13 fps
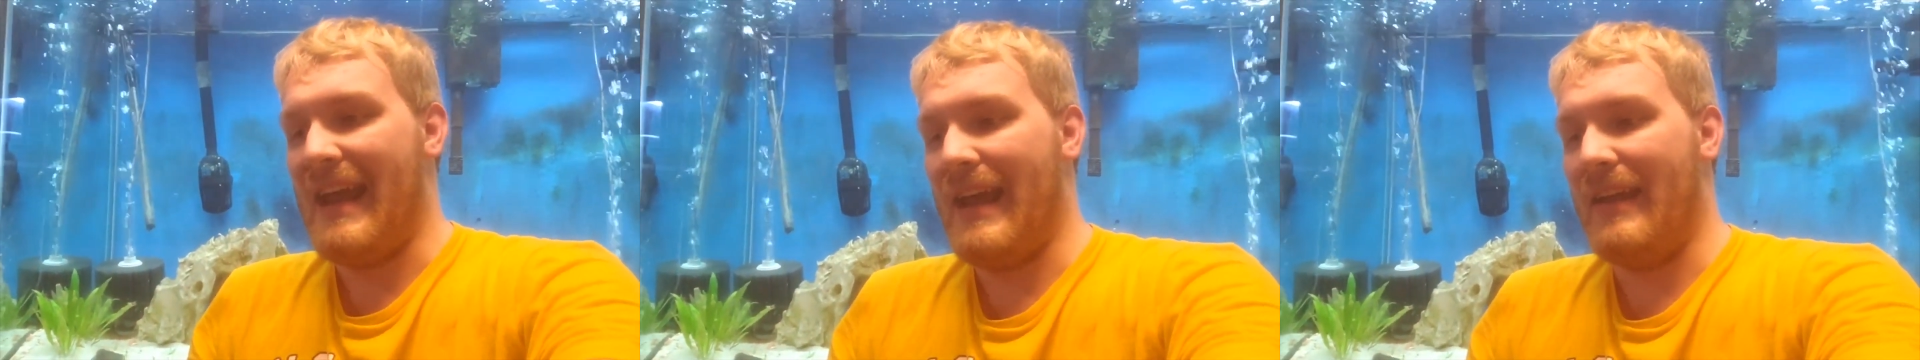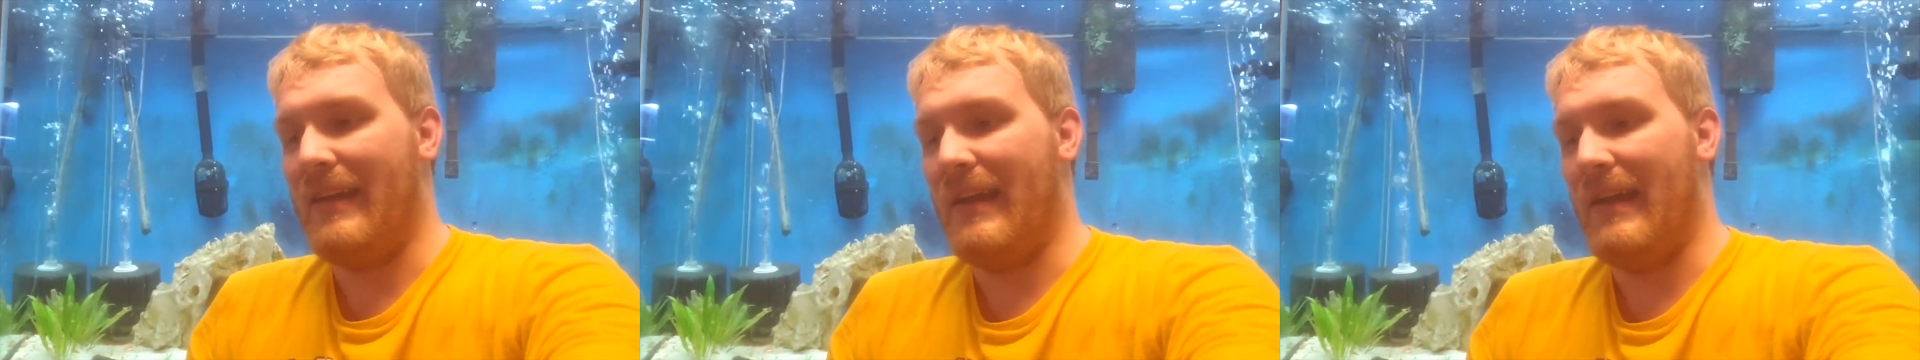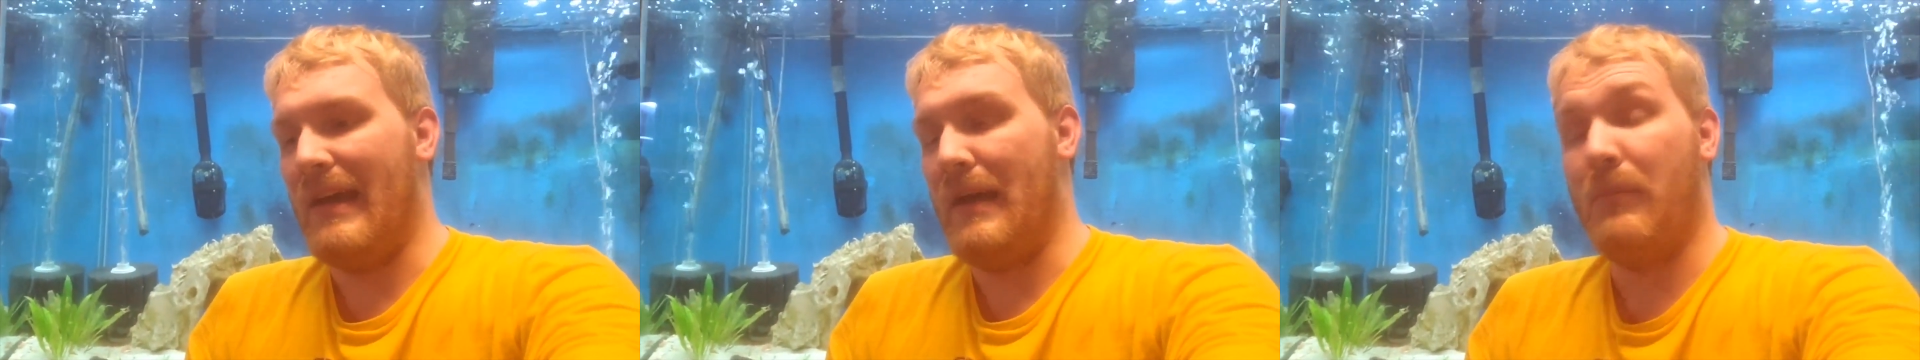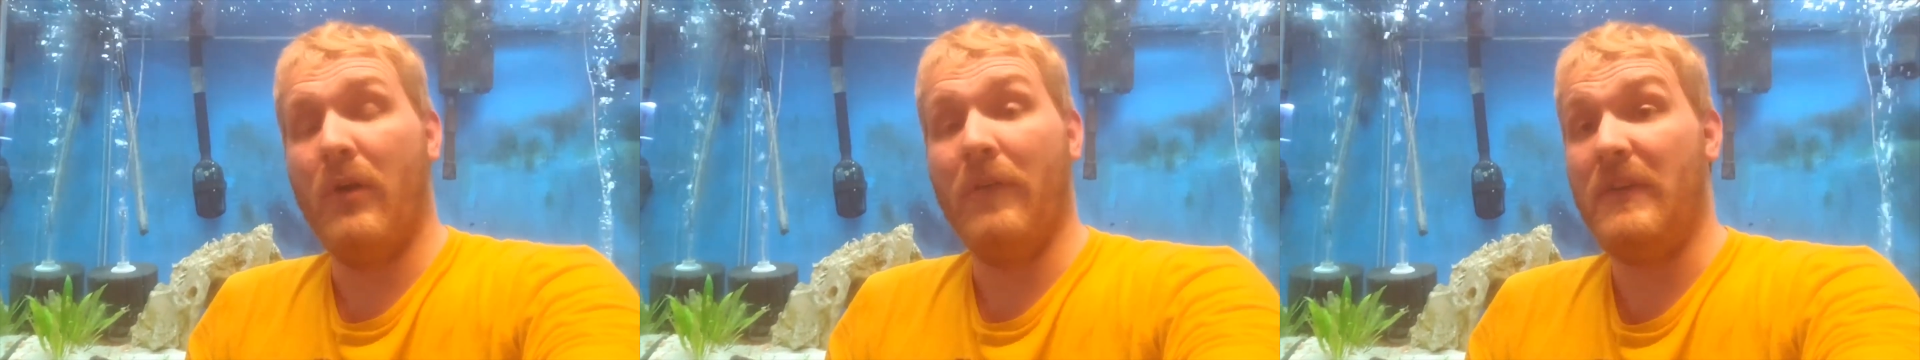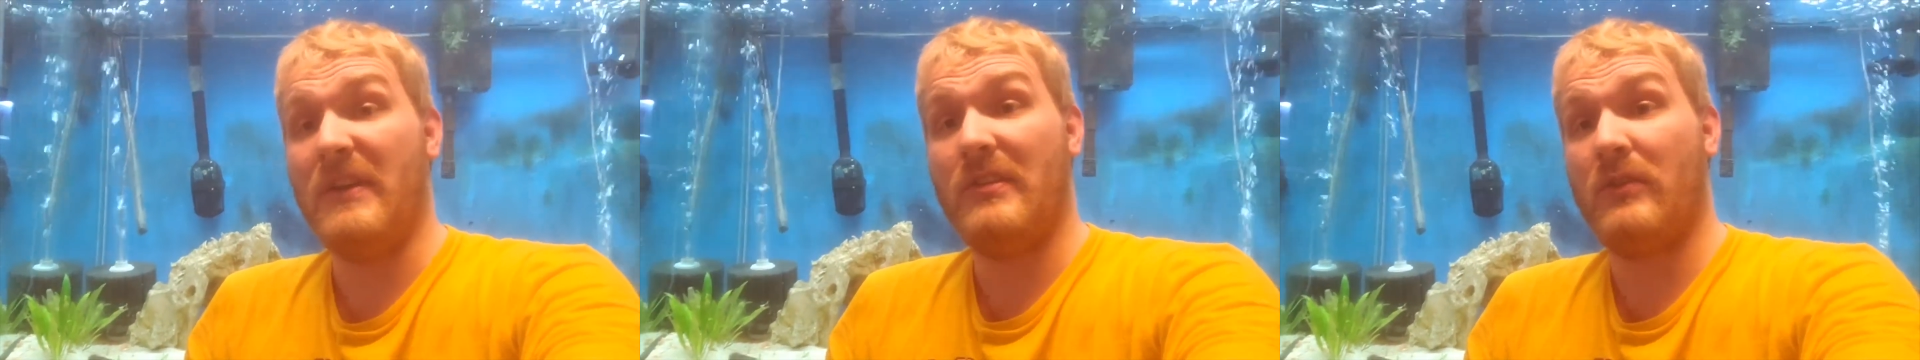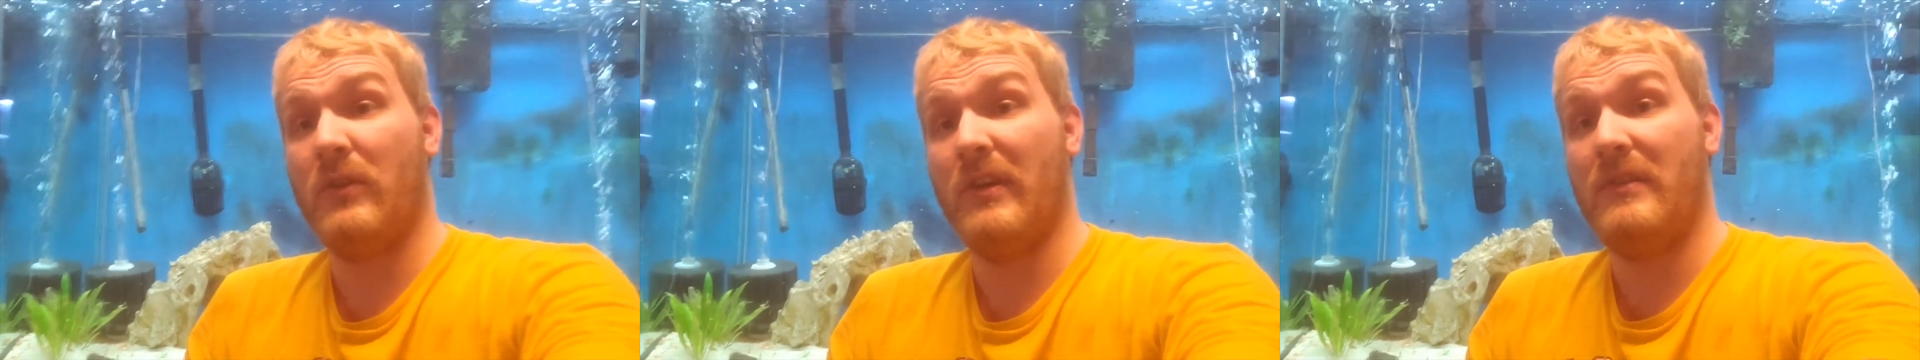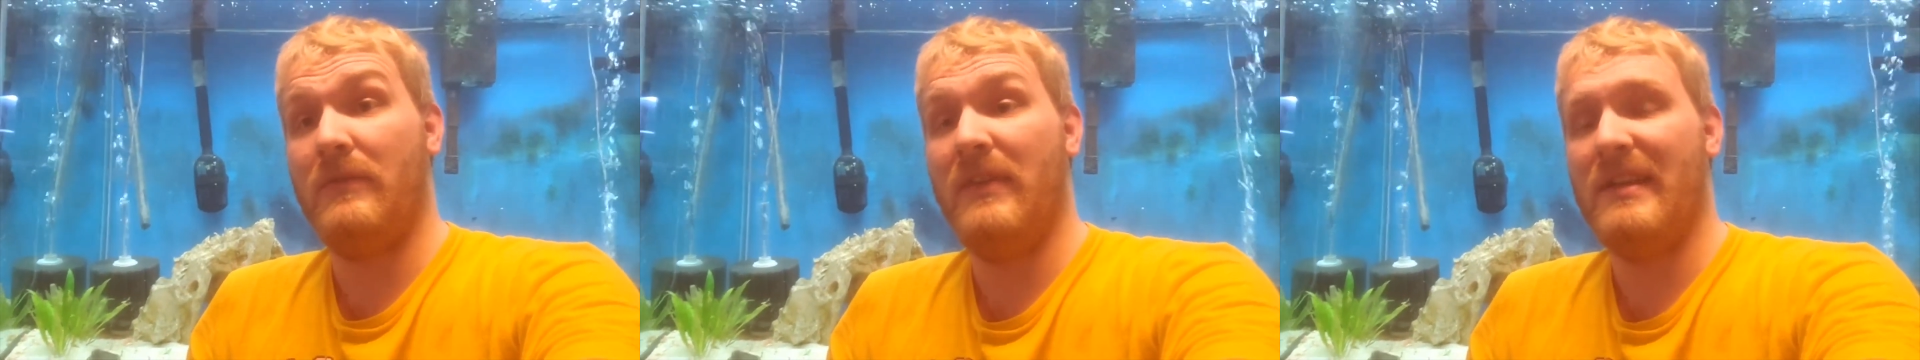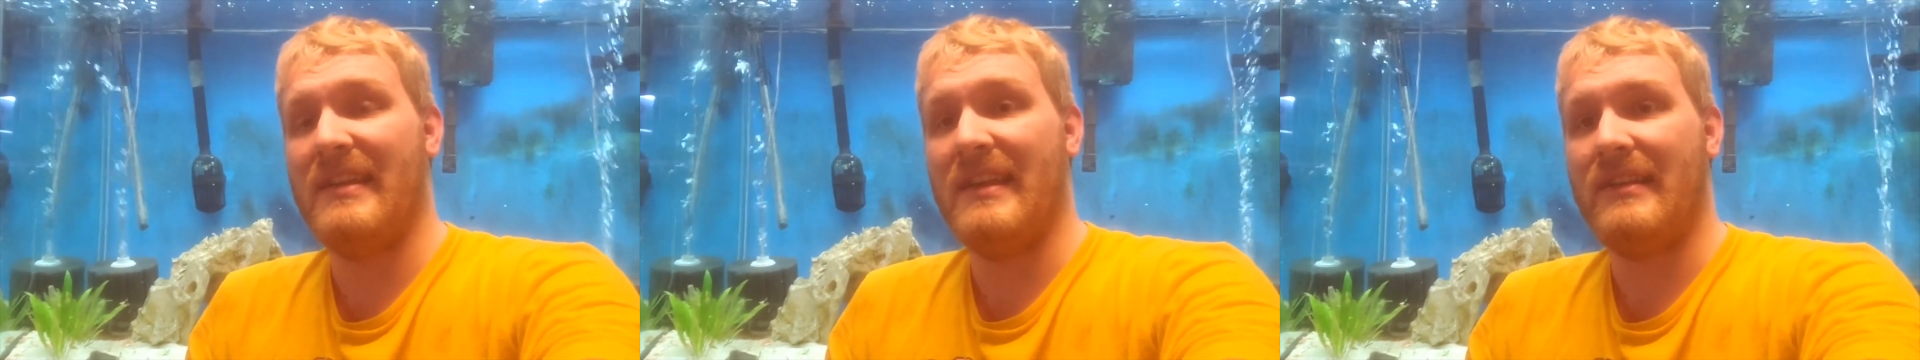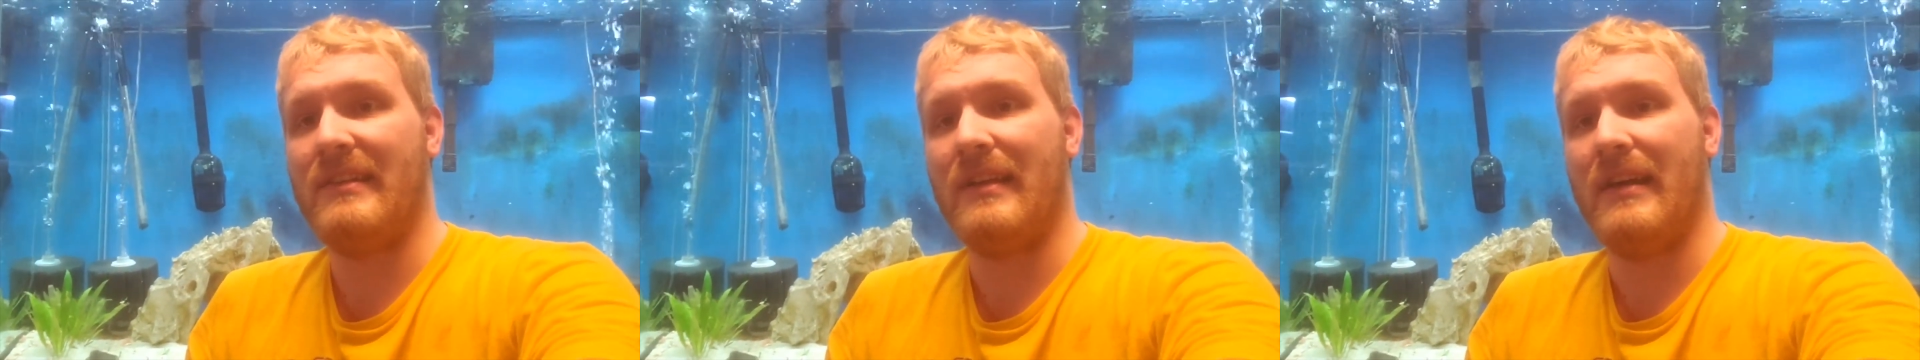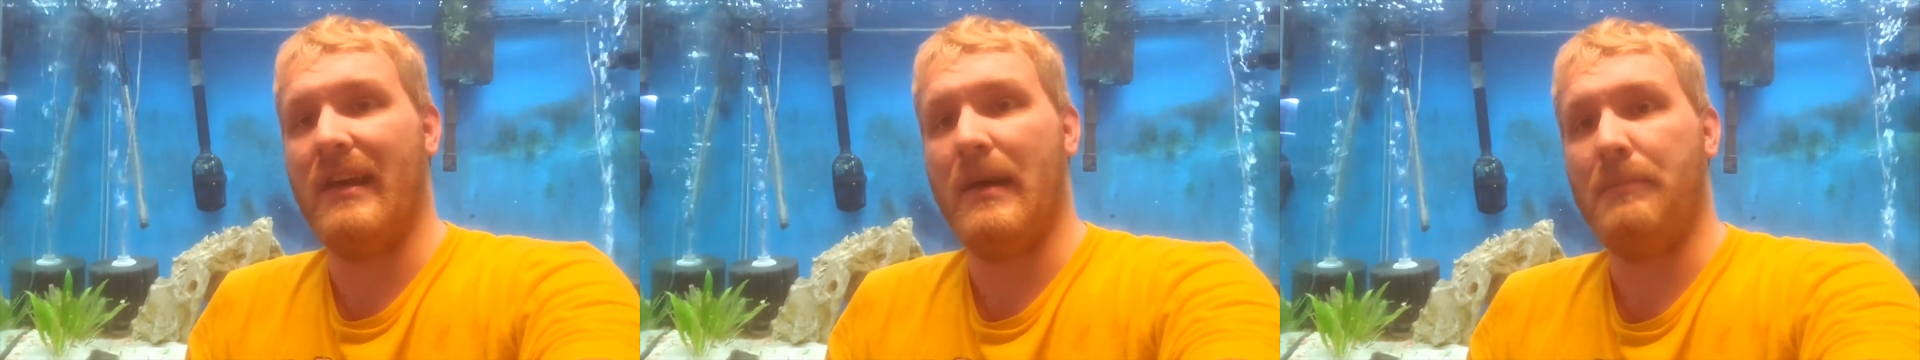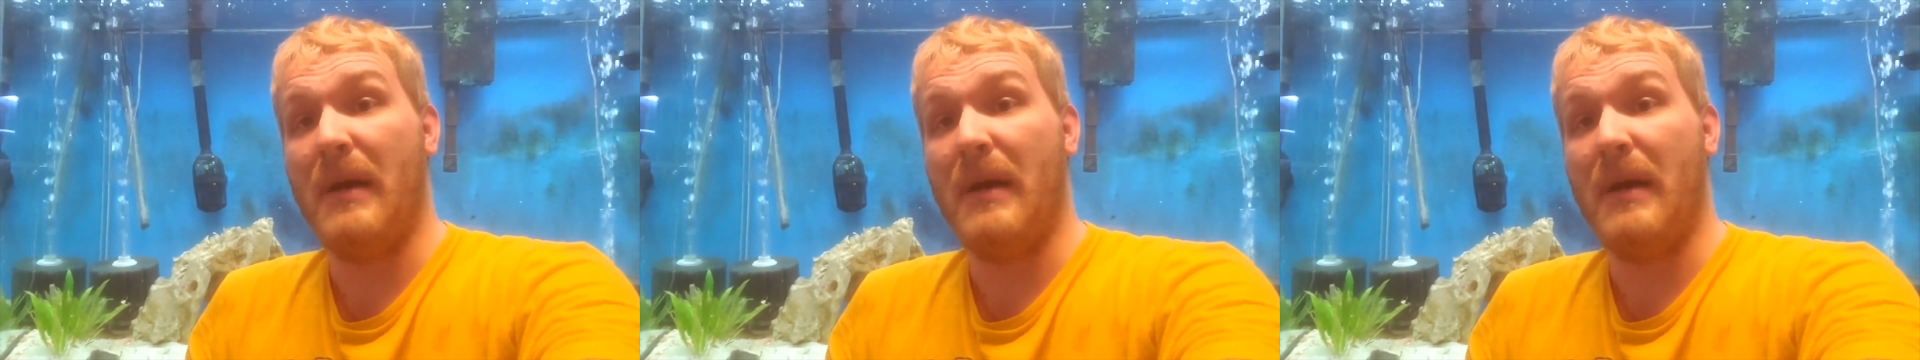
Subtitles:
And more fish store visits,